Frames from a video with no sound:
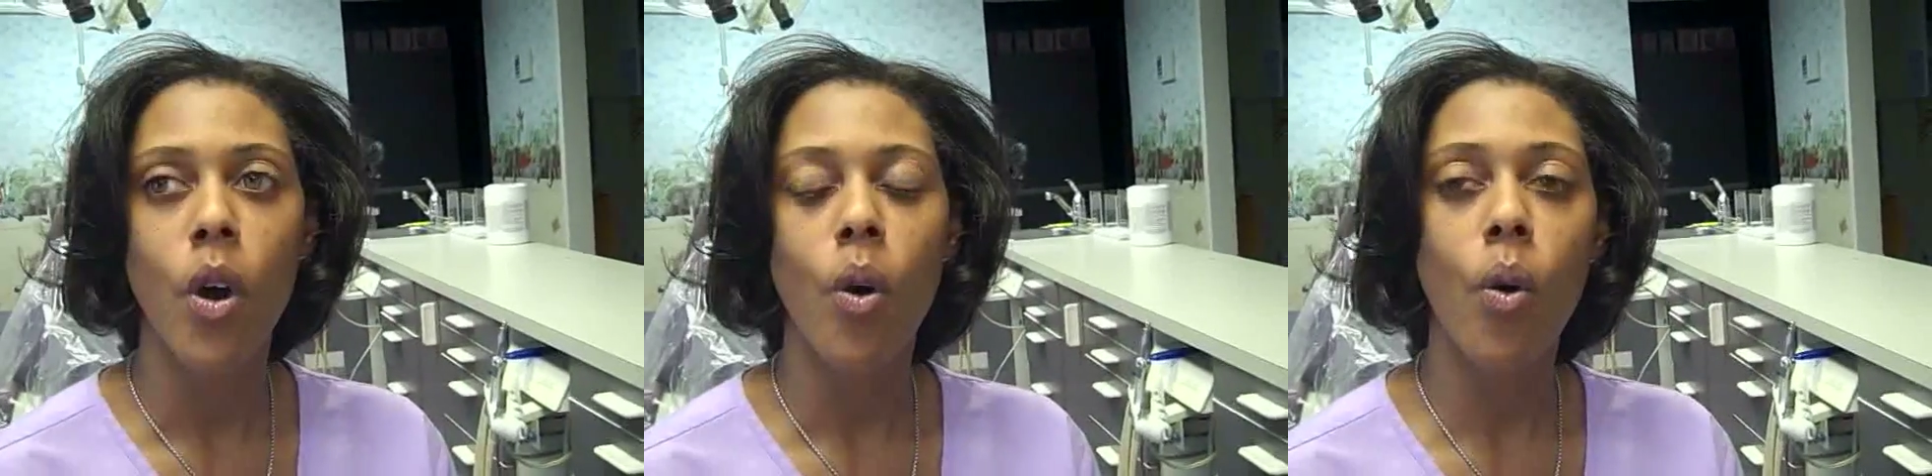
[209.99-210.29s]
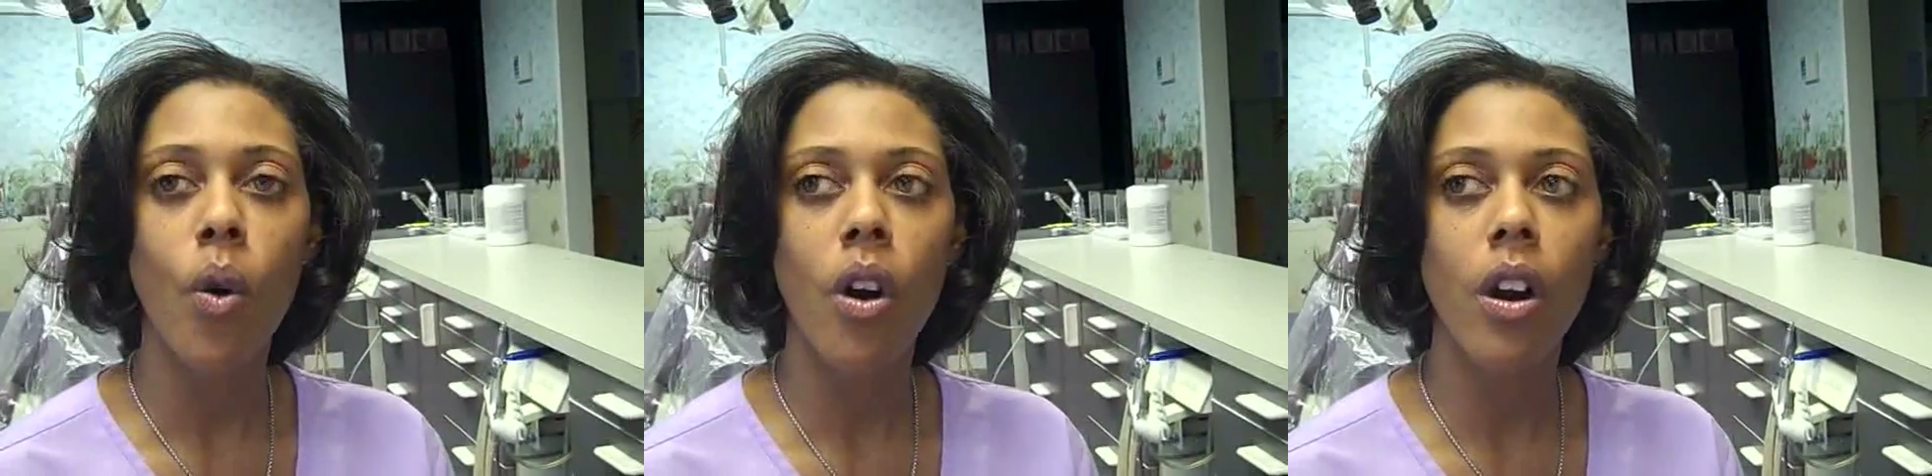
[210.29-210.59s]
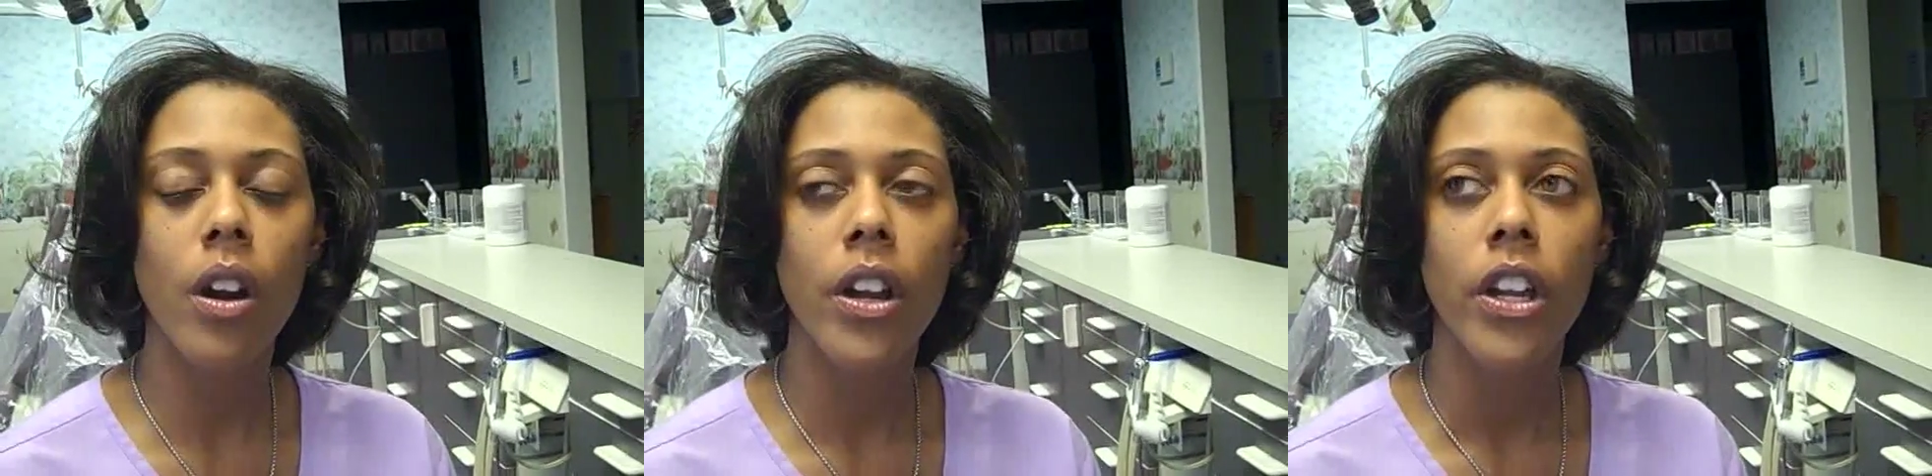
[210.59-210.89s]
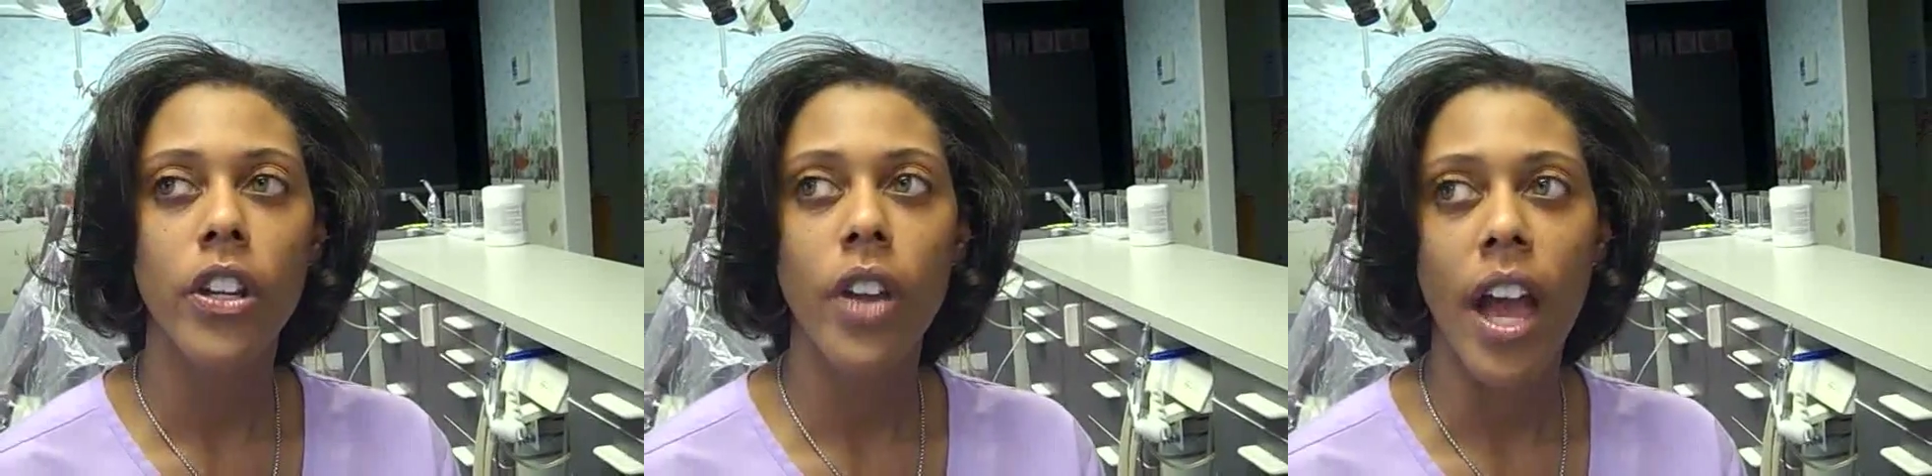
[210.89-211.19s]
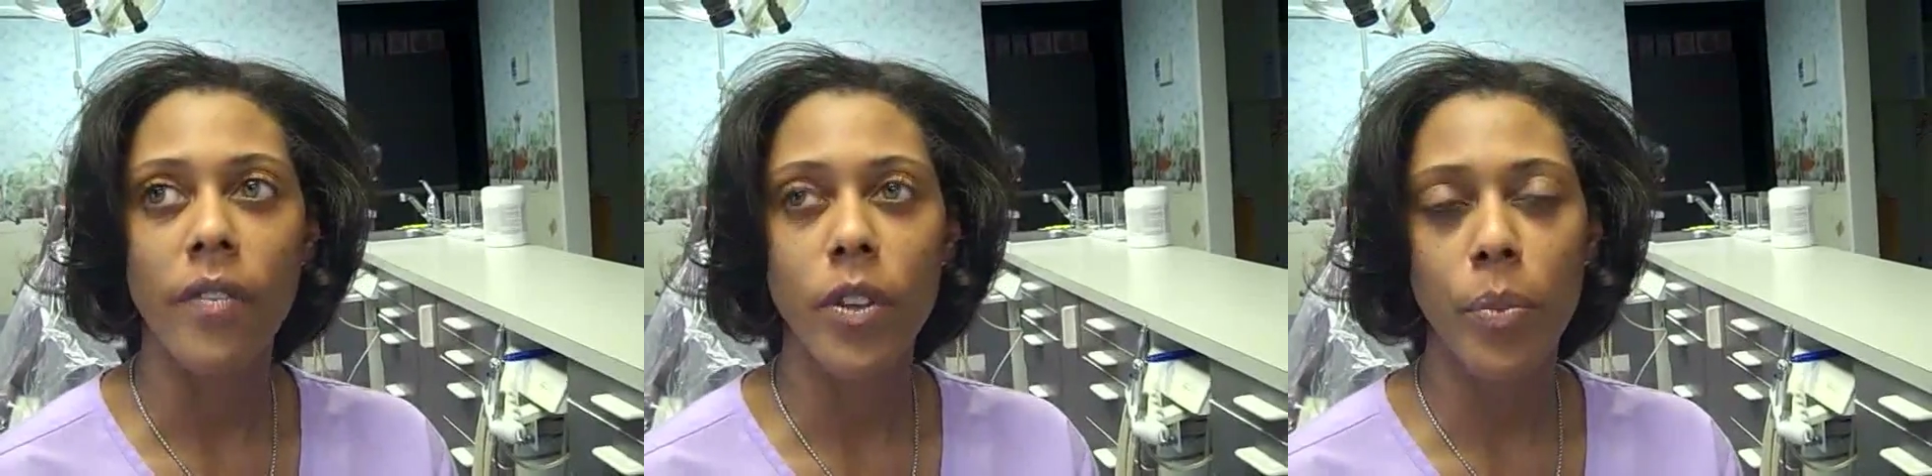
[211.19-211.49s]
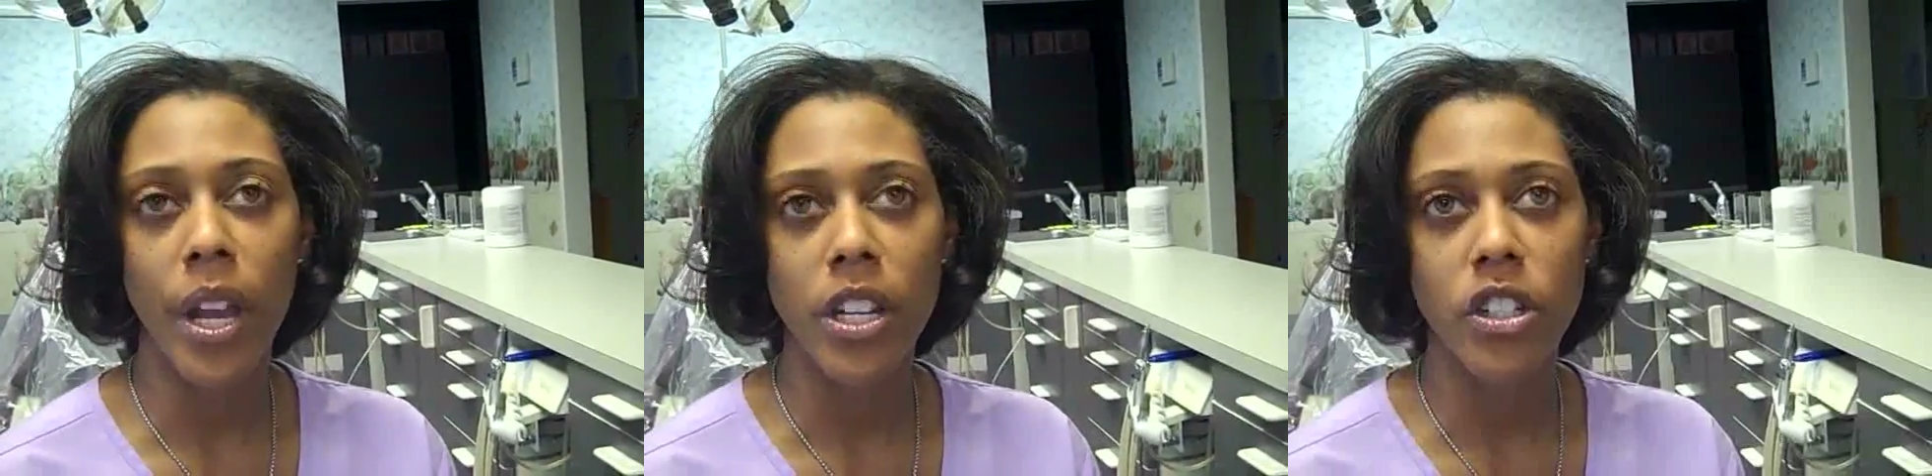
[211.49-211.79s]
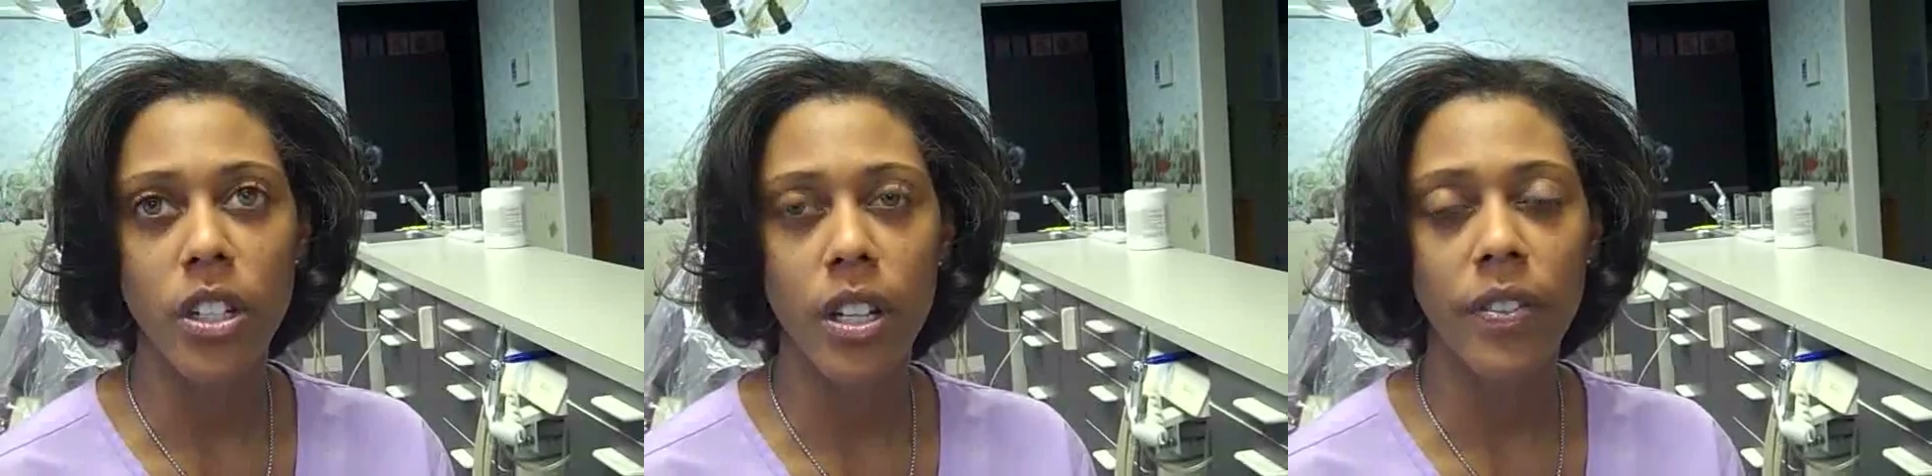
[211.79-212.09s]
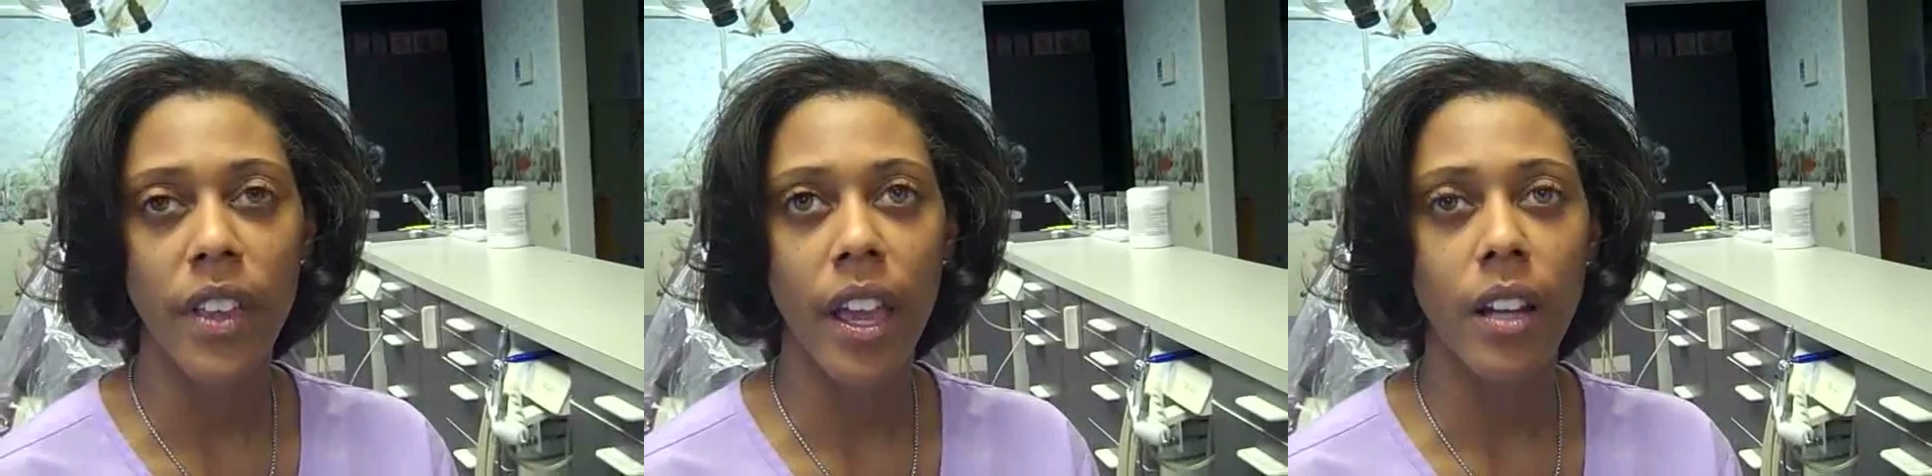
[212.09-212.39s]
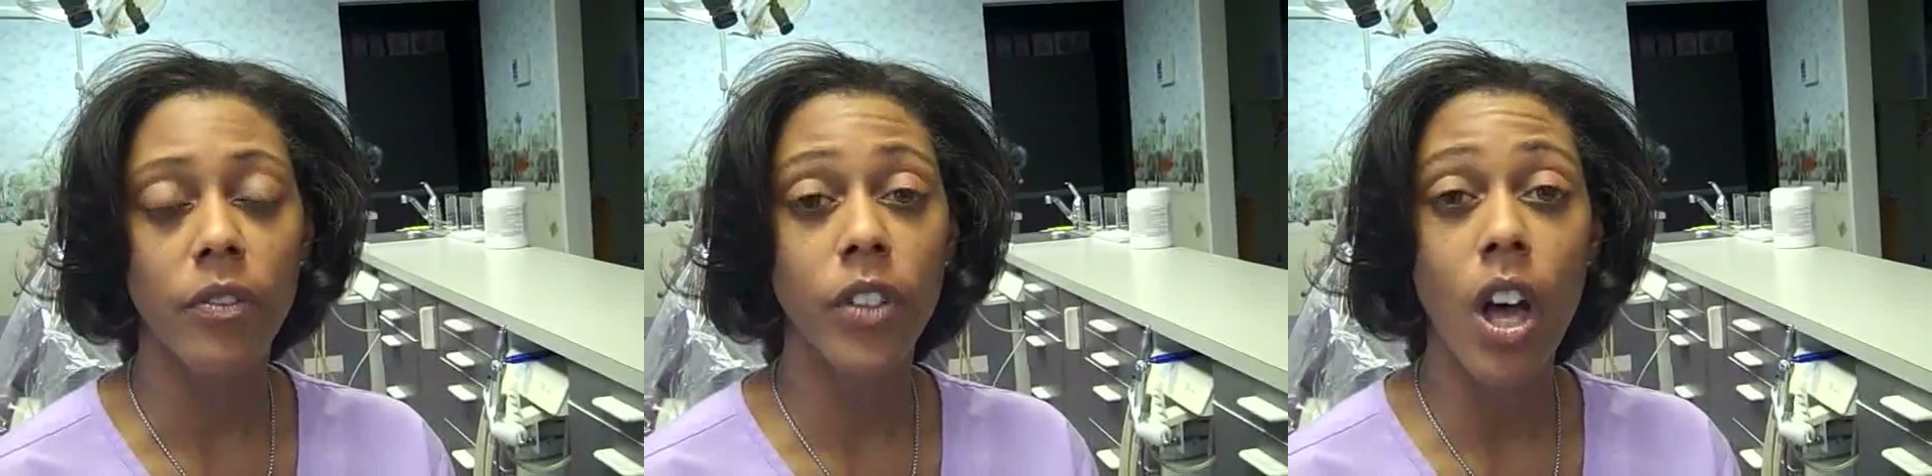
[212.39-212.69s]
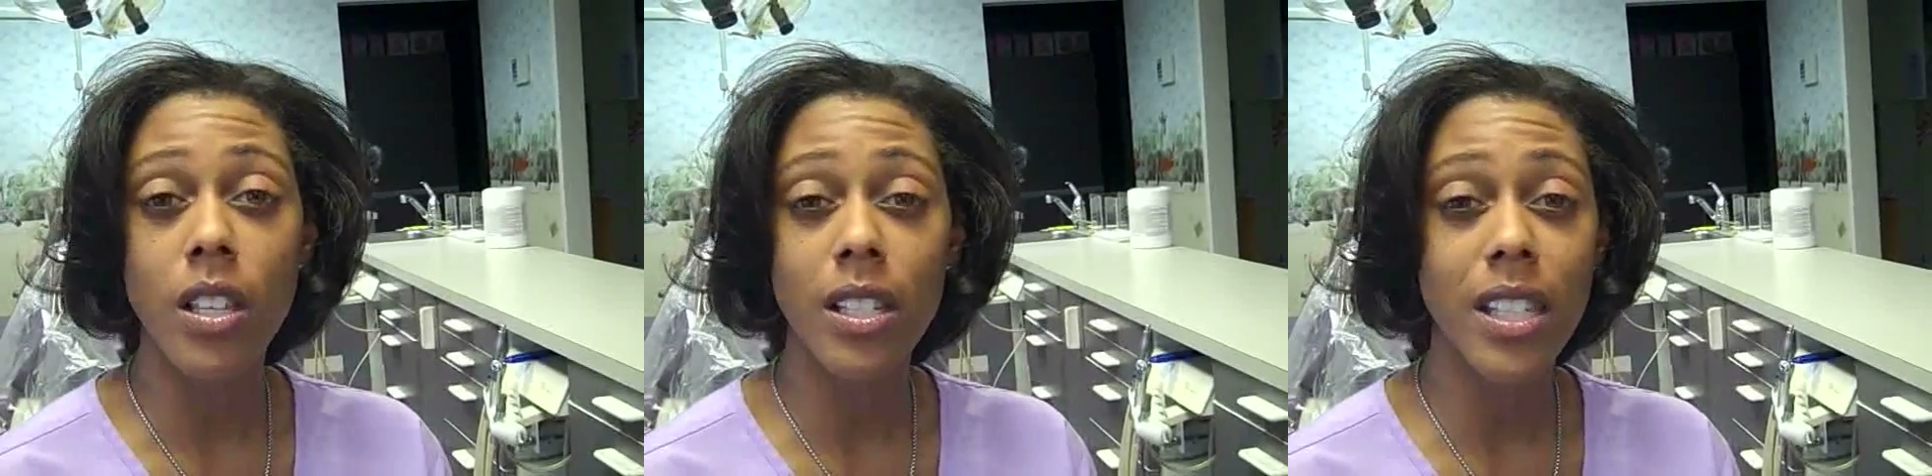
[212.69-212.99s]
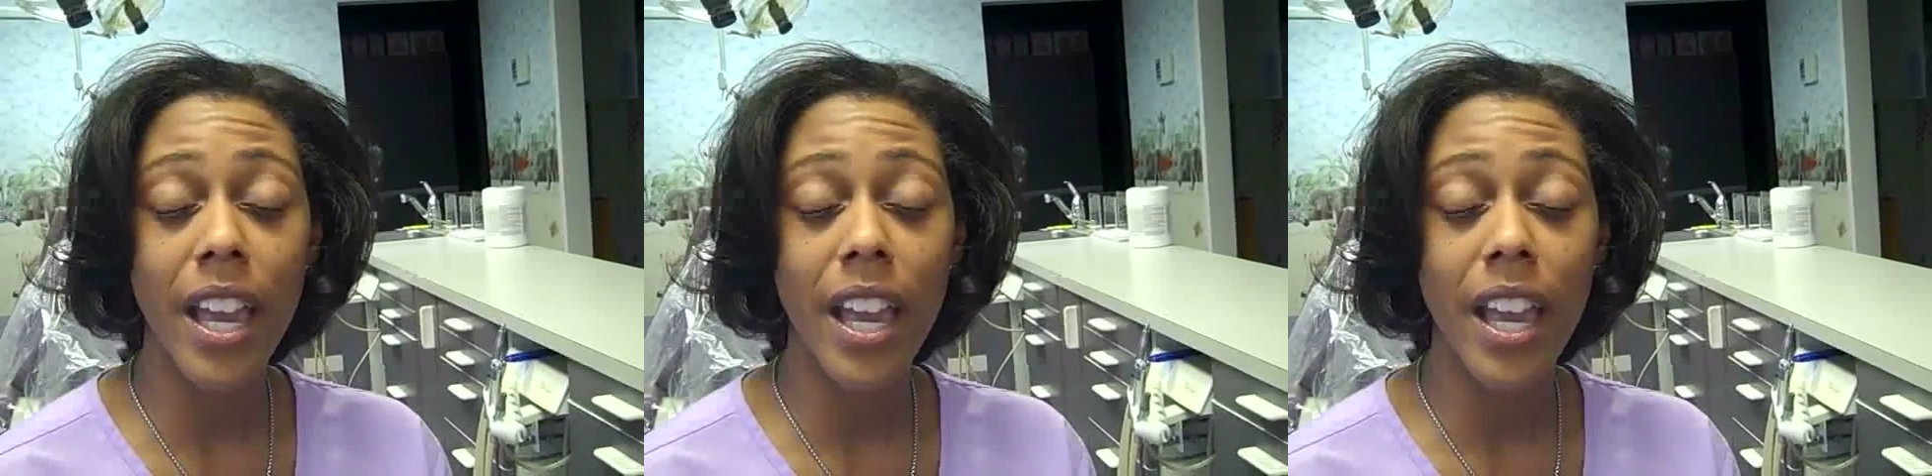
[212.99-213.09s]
Or you have the patient that flosses